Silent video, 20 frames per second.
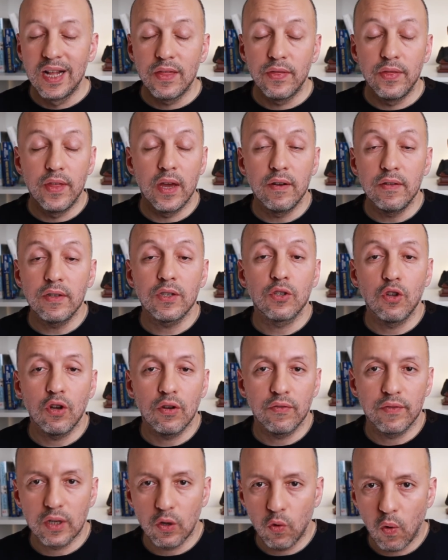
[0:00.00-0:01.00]
there is no
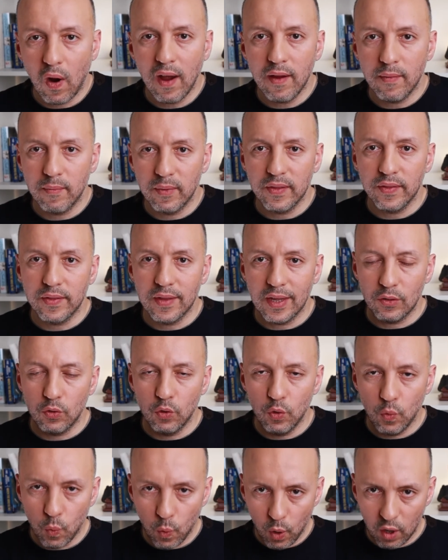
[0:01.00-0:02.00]
requirement that
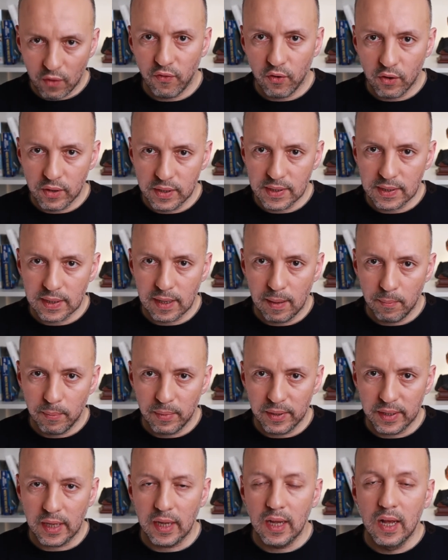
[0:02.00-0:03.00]
you work for this
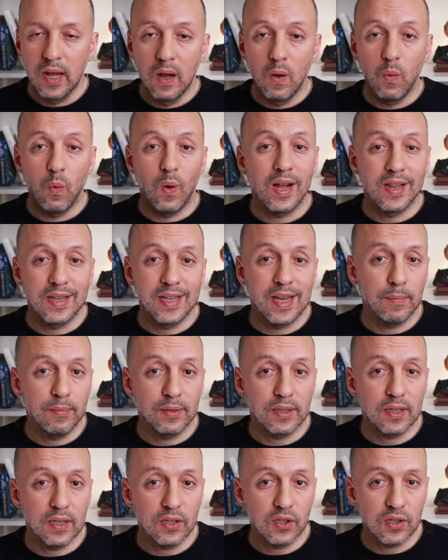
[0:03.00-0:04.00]
company while the
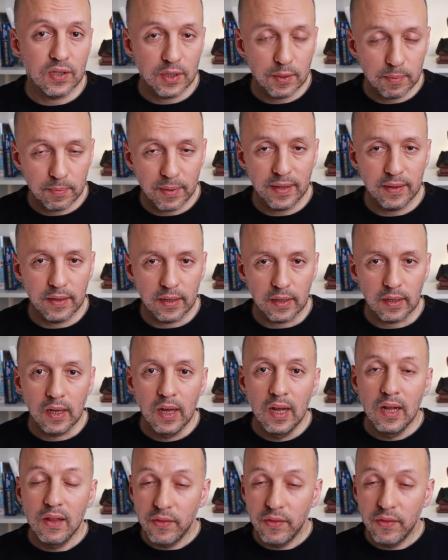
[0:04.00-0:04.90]
application is pending.